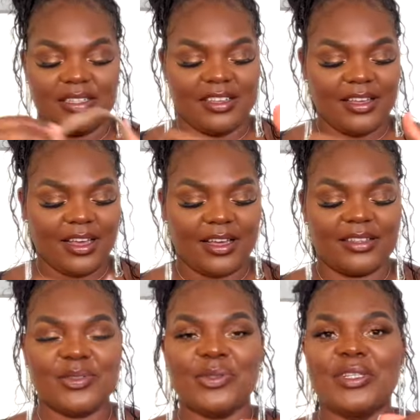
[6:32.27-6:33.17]
Yeah,
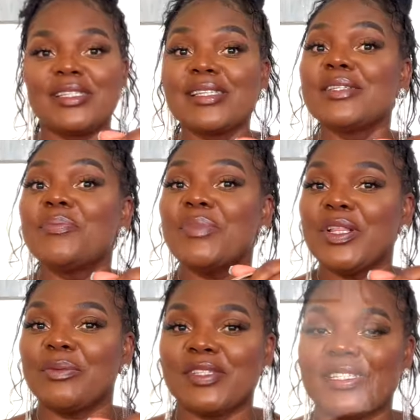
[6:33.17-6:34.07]
so this is the
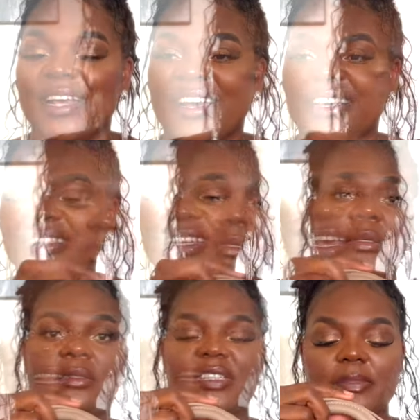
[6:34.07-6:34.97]
medium size,
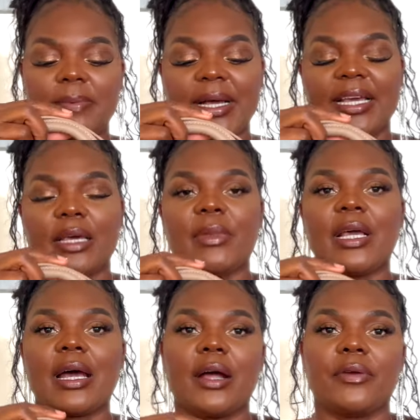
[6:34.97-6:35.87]
and this bag can be
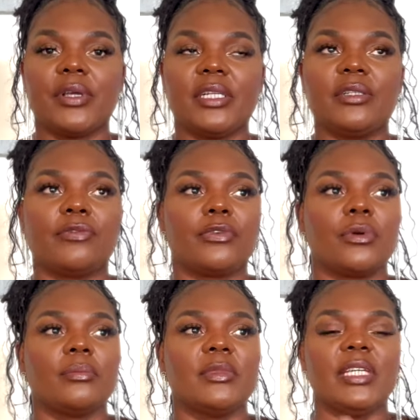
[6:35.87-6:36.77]
carried
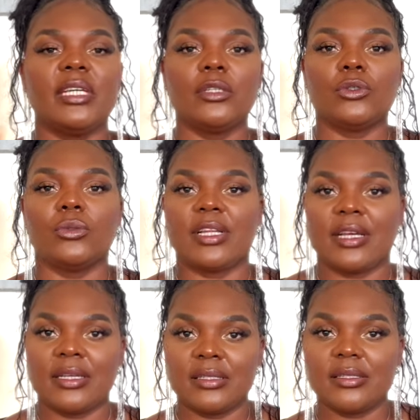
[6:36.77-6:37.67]
from day to
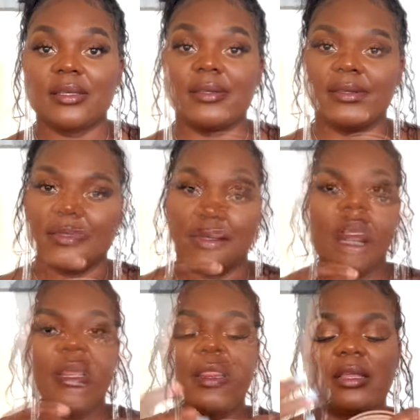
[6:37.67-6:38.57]
night easily.
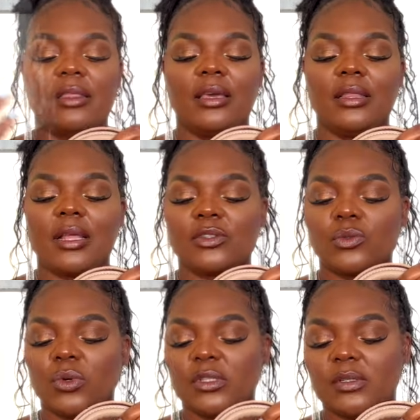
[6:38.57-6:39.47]
And I think that's
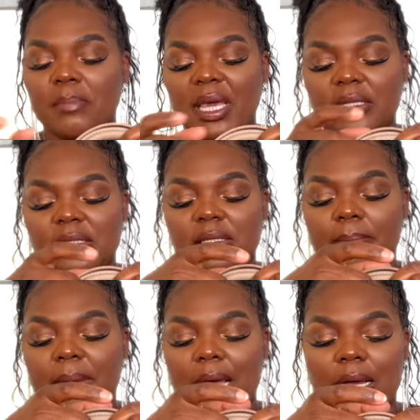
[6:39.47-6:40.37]
what makes the
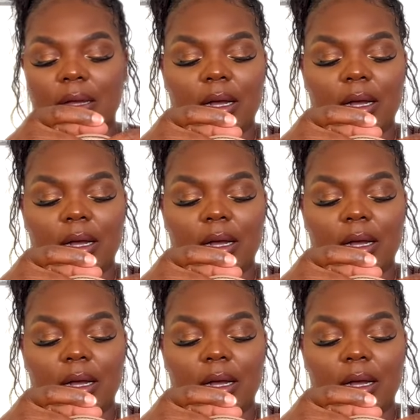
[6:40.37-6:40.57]
bag